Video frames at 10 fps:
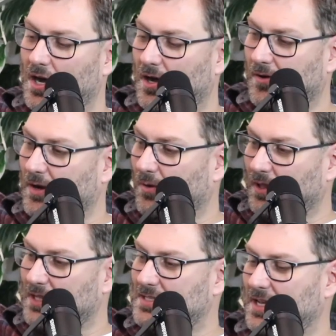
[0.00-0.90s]
All right. Well,
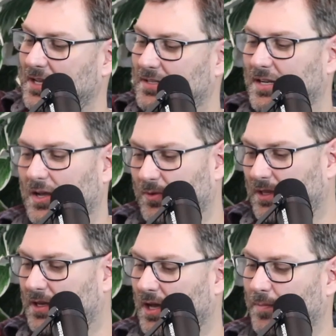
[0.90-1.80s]
let's end today with a
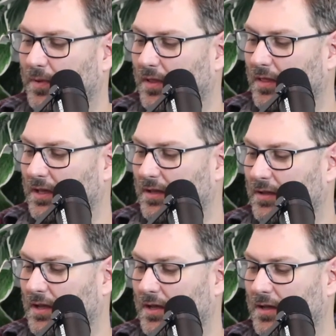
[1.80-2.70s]
couple
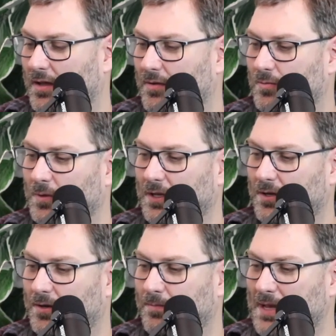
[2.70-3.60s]

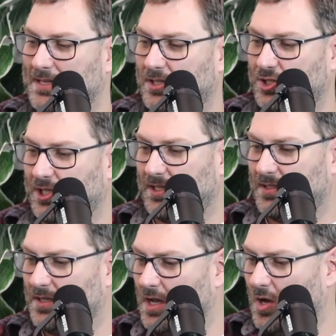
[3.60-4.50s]
reader
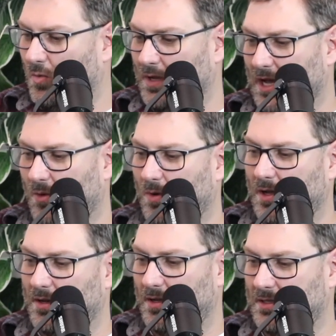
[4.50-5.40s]
messages. We got
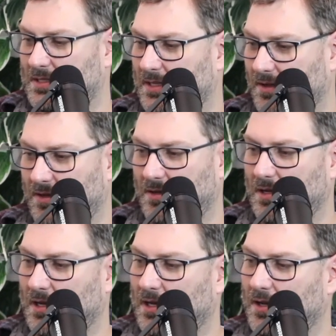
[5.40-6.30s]
one. It said,
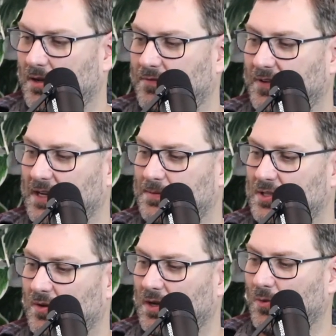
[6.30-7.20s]
fun
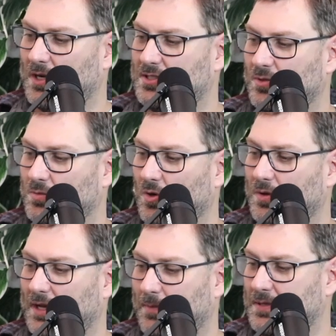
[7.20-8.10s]
episode. I watched the
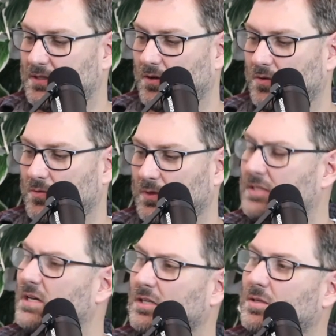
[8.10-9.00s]
Rogan episode. We had talked